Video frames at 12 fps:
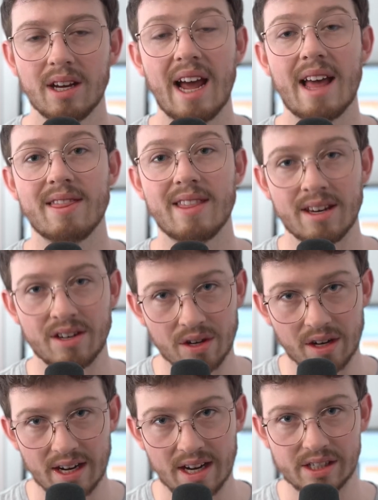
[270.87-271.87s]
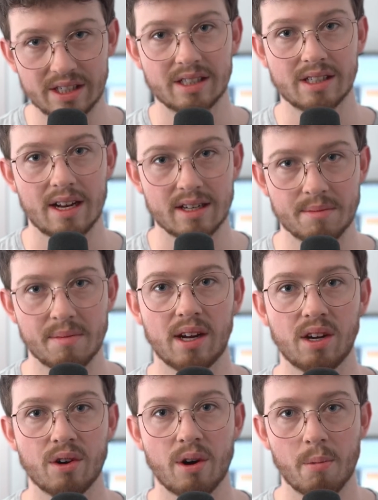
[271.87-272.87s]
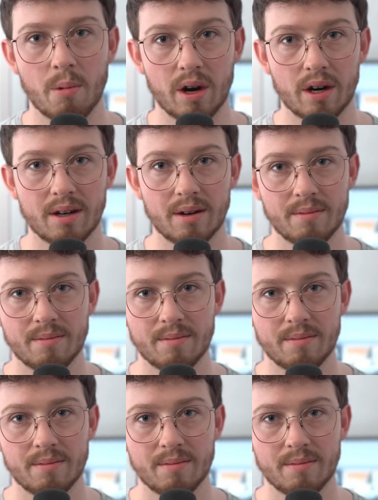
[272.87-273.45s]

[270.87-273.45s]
and then you can actually start to make your own work.